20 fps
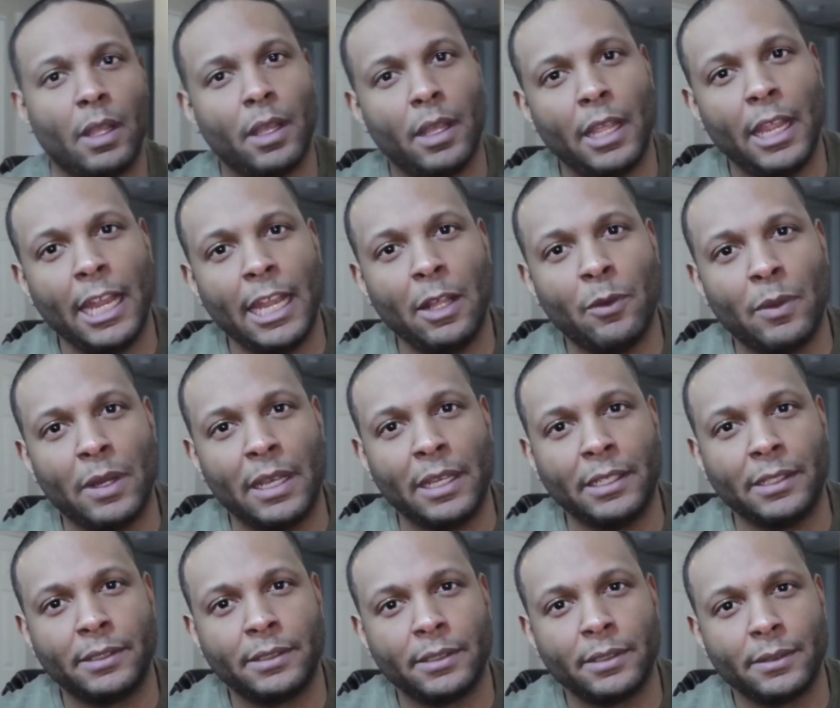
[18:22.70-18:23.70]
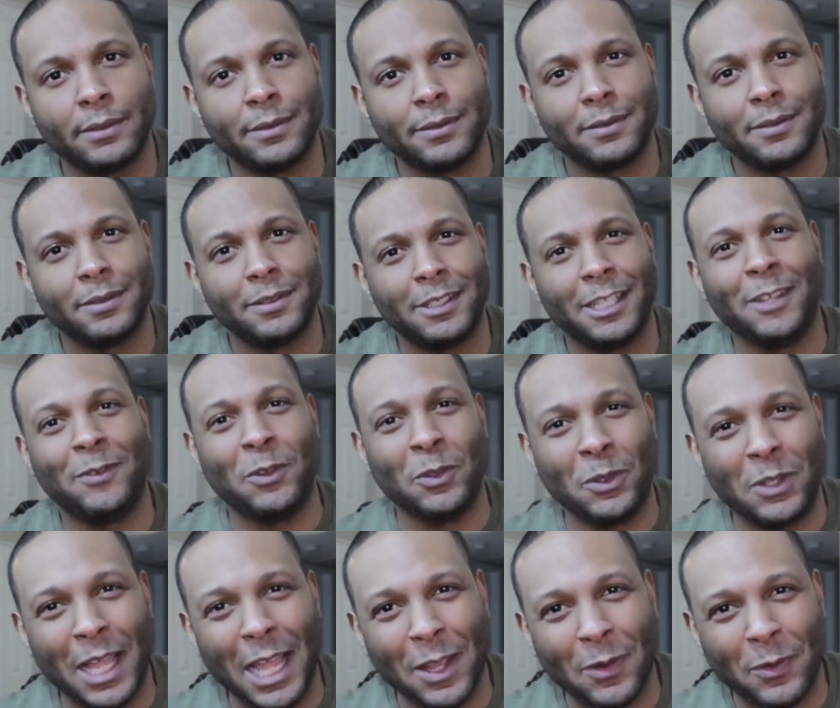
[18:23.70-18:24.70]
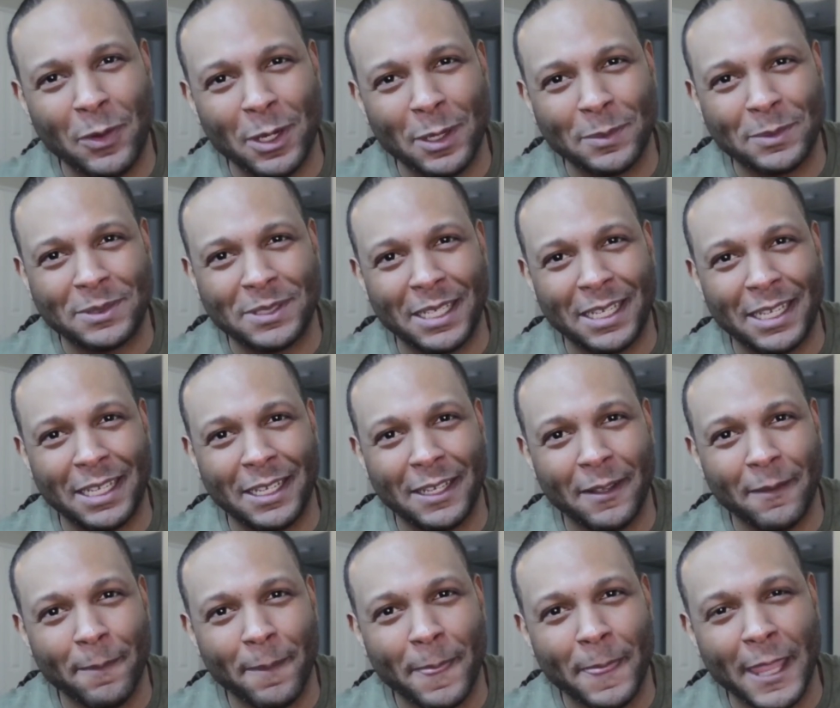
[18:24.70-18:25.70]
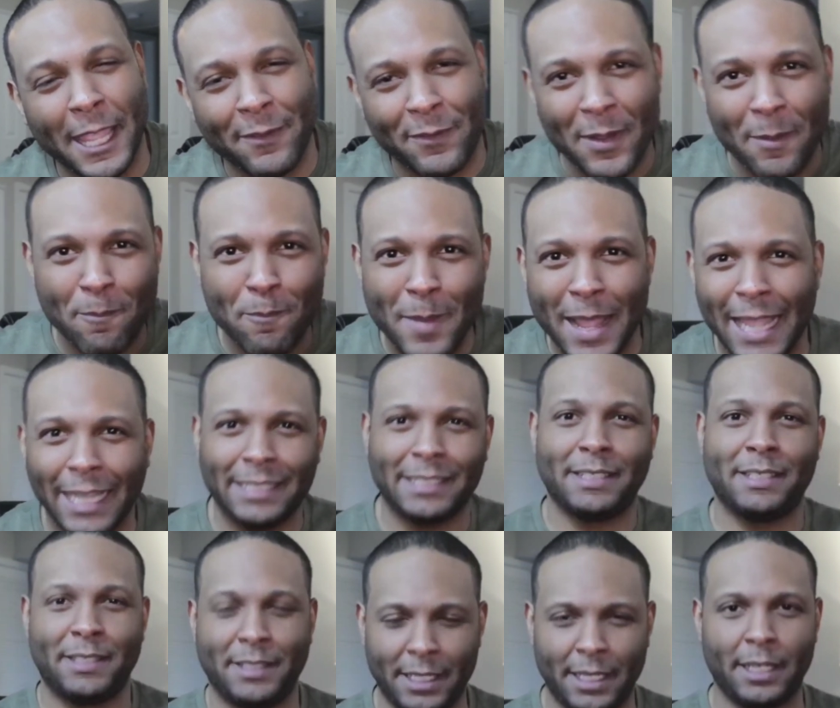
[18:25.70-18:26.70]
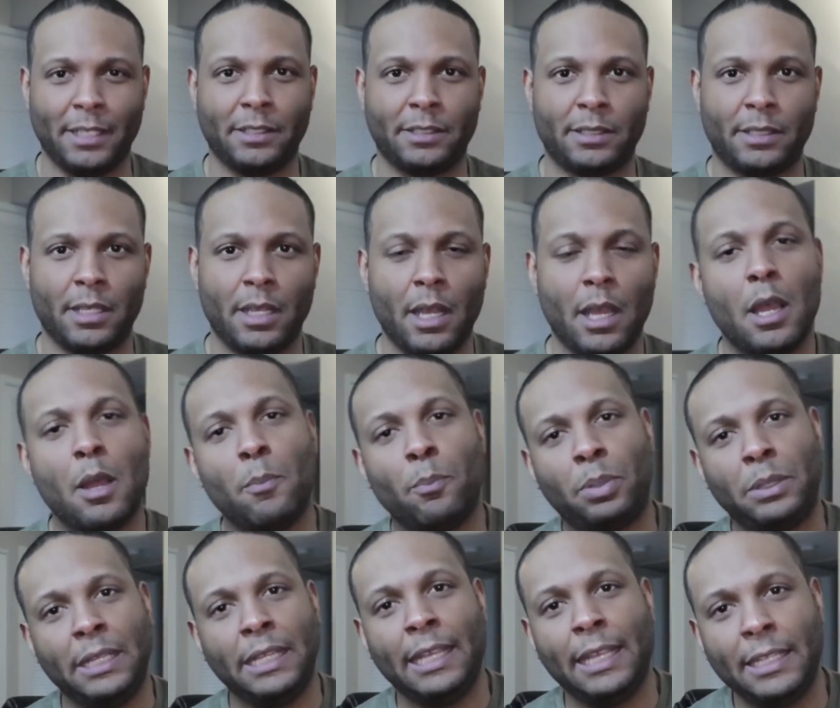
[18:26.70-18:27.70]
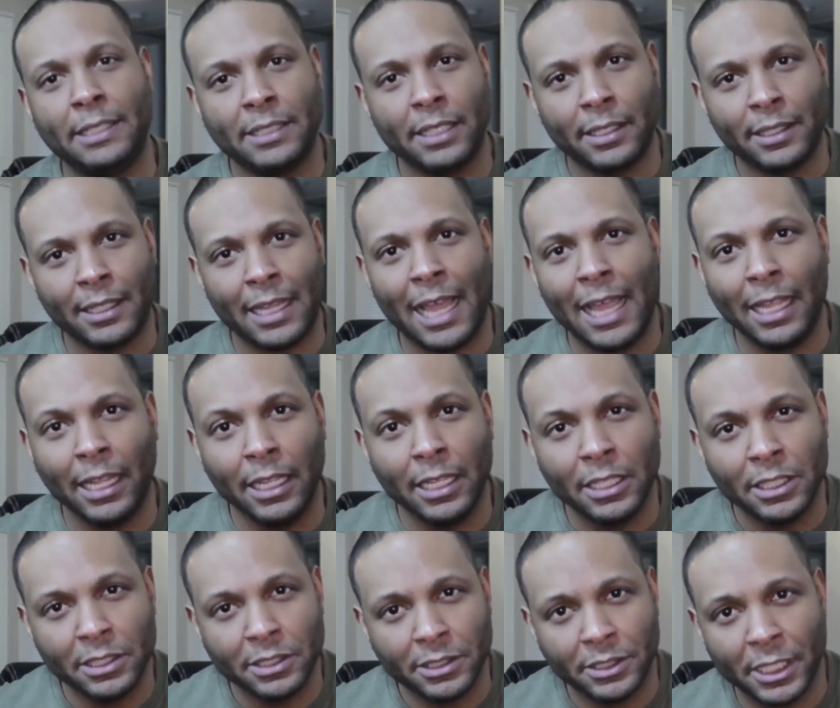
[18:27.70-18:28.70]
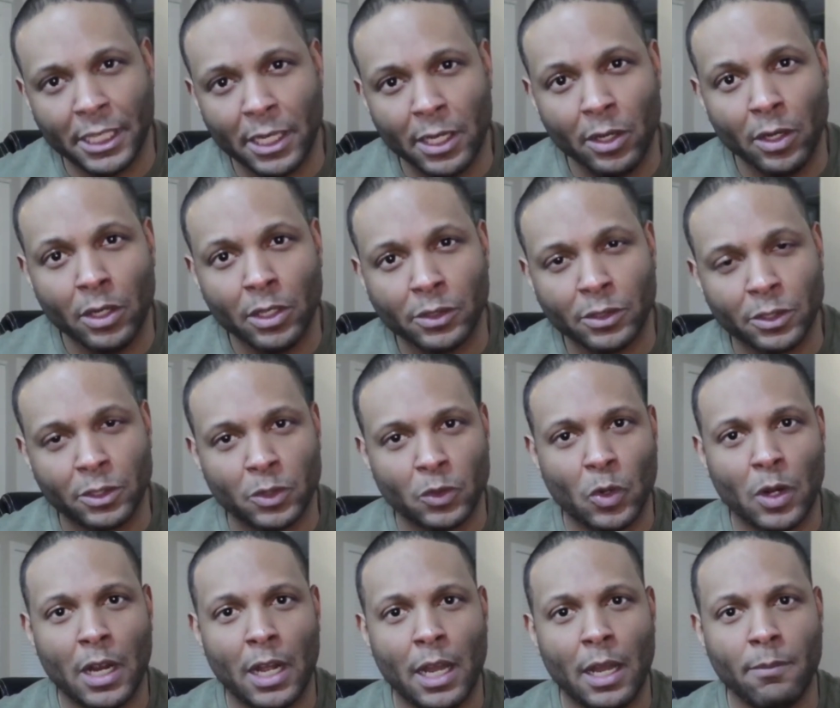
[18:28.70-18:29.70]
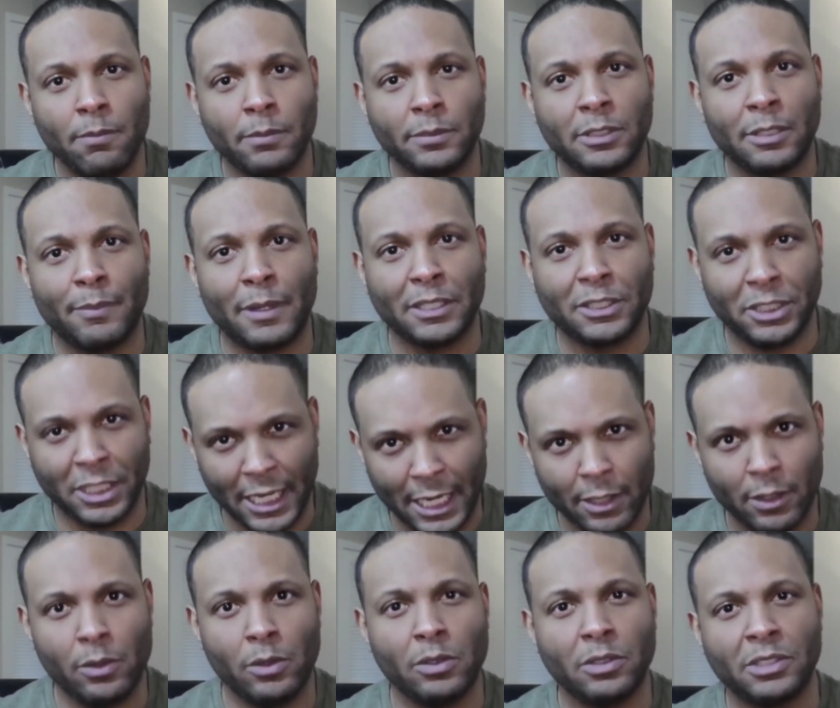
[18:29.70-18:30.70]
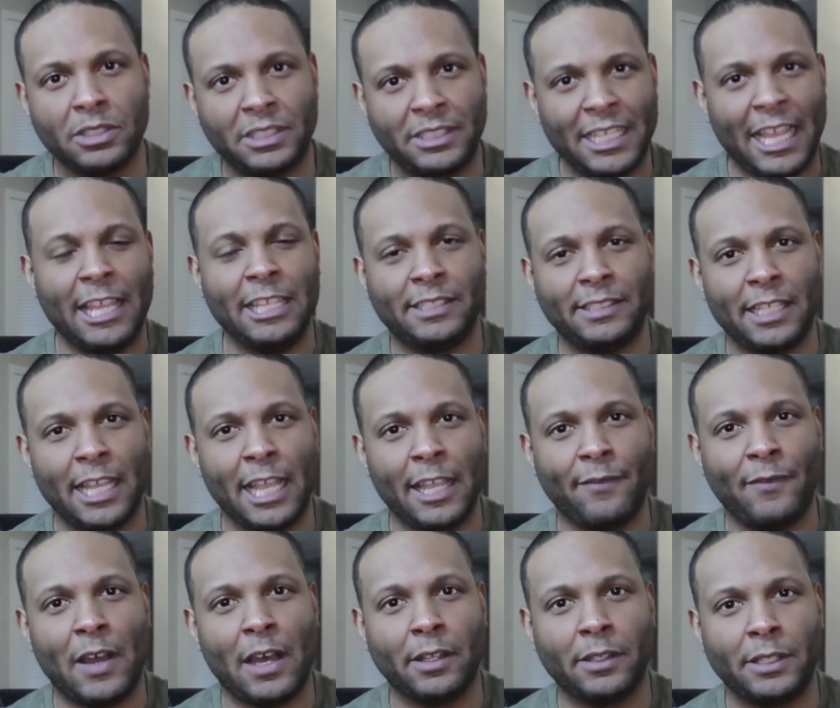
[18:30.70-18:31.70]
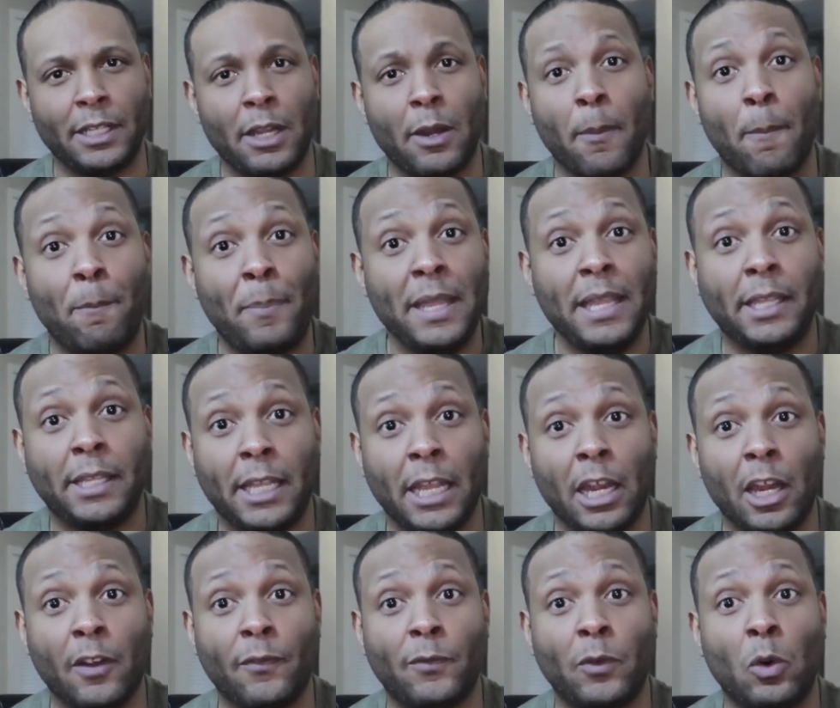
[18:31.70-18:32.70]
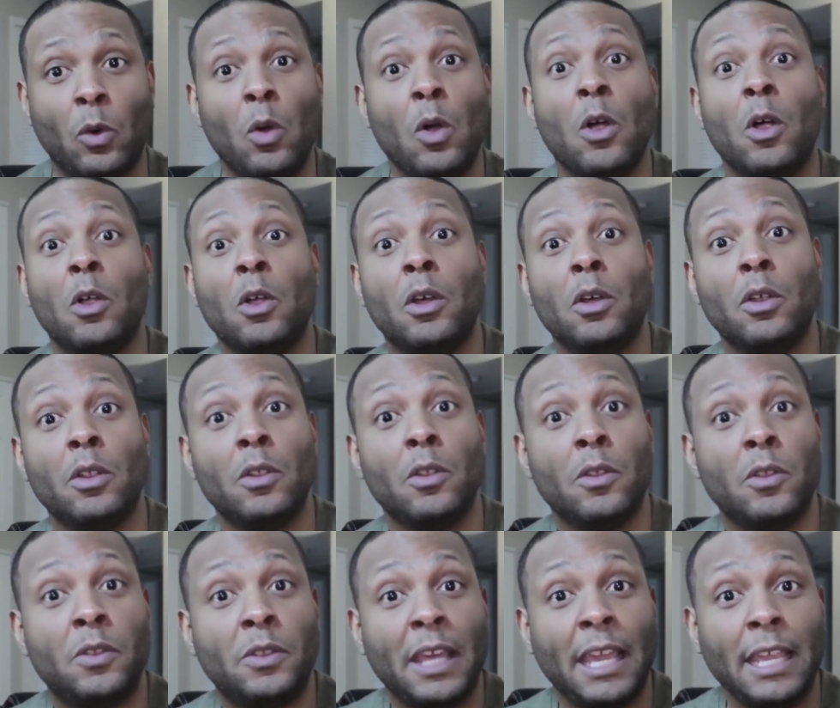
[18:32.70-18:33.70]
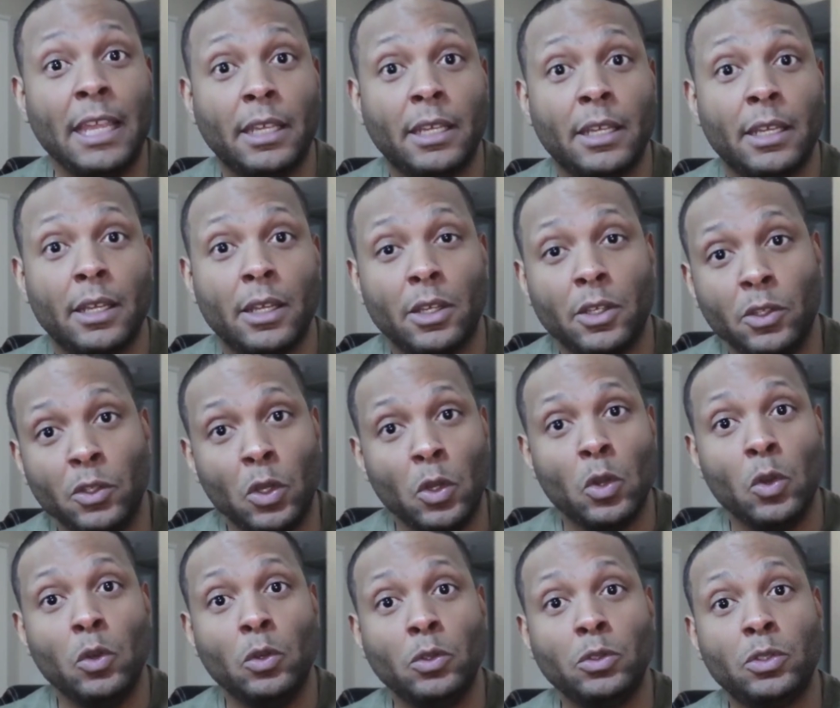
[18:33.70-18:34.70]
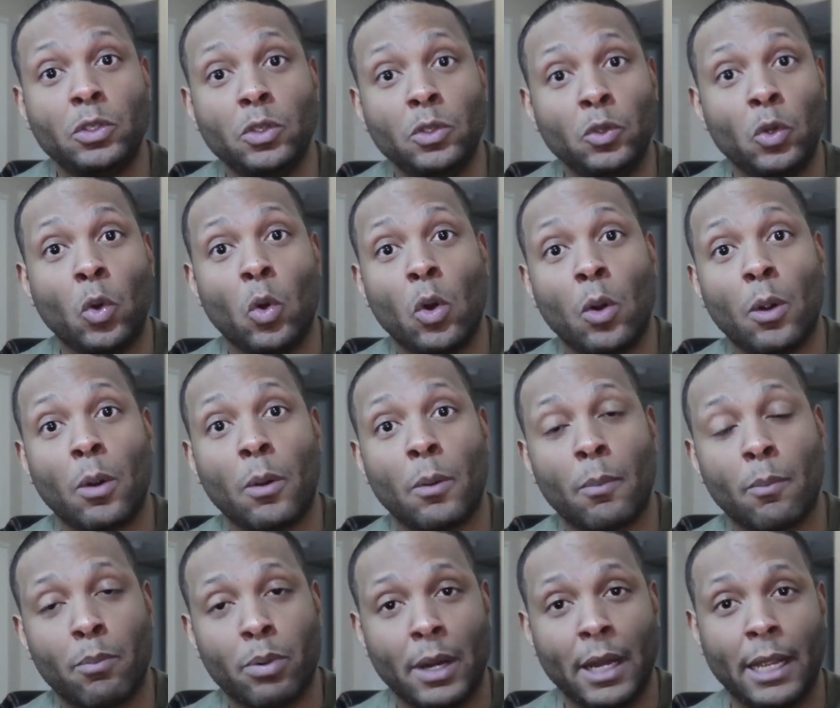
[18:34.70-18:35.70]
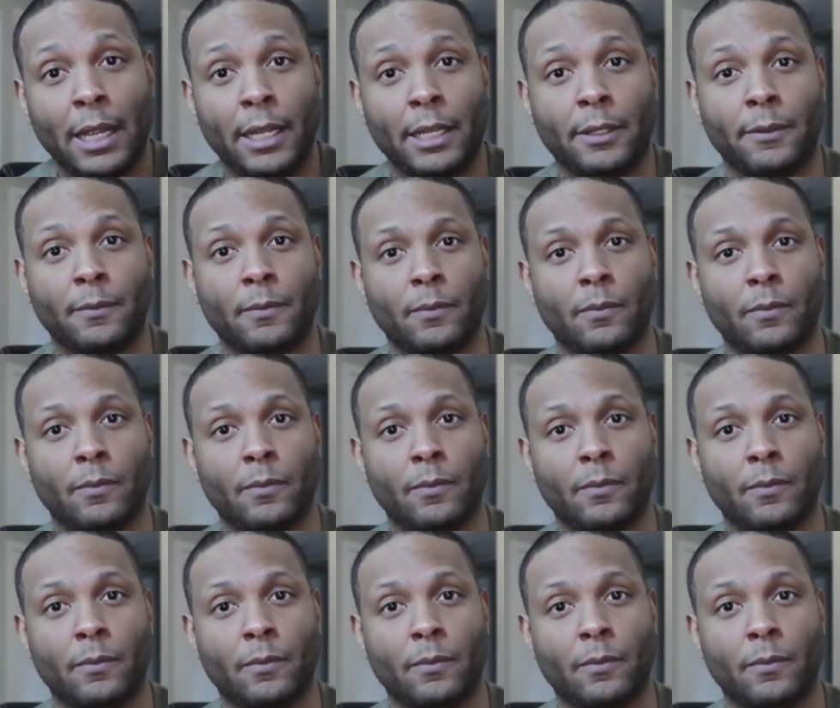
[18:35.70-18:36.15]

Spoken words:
Anyways, if you like what I'm saying, if it makes sense, please like, share, subscribe to my channel. Stay safe out there. Be careful. Think. Use your brain.